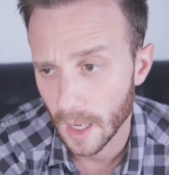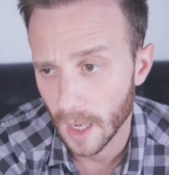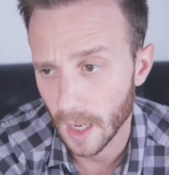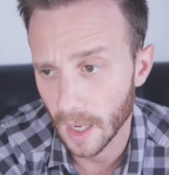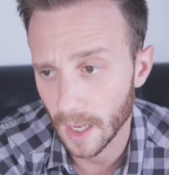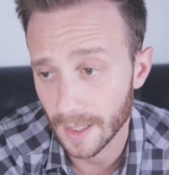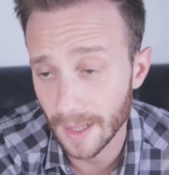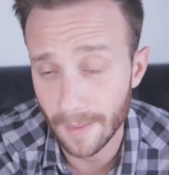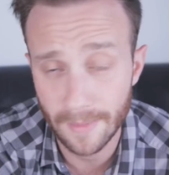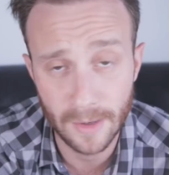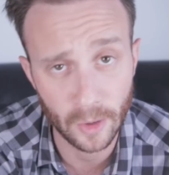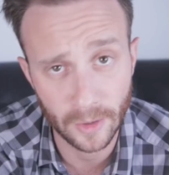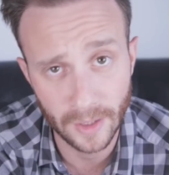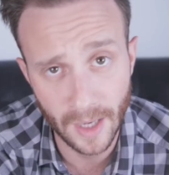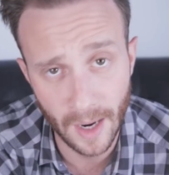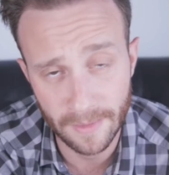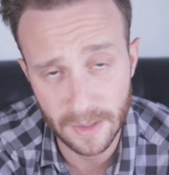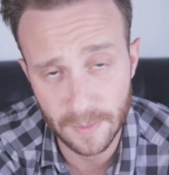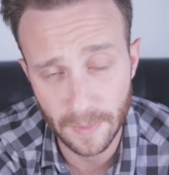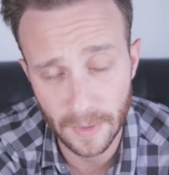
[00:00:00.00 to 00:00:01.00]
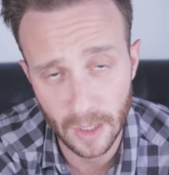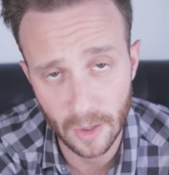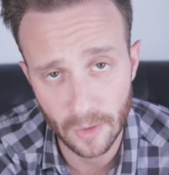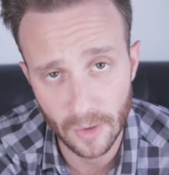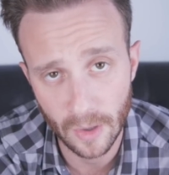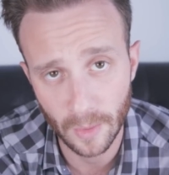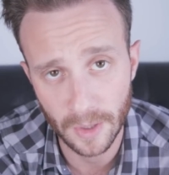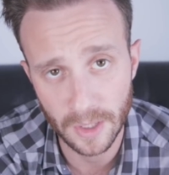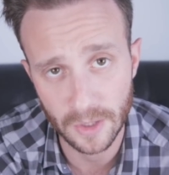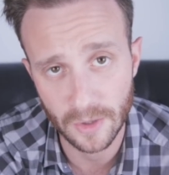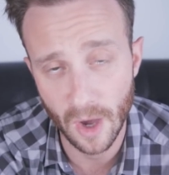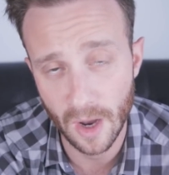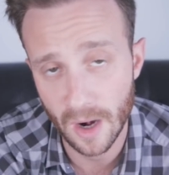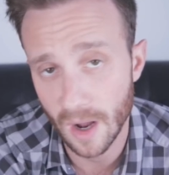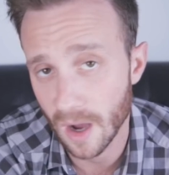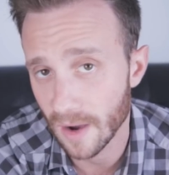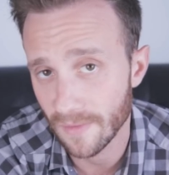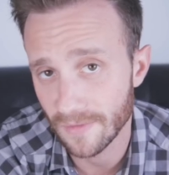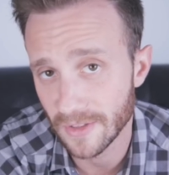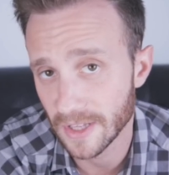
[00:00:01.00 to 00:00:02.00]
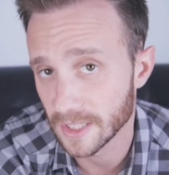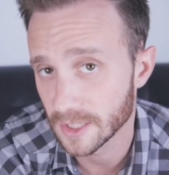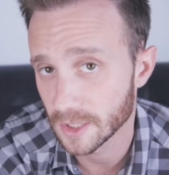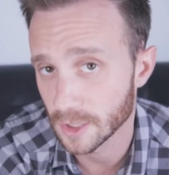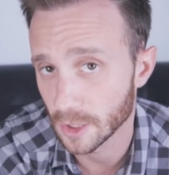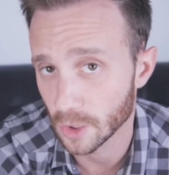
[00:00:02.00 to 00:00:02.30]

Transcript: Uh, let me know in the comments below, though, what you thought of this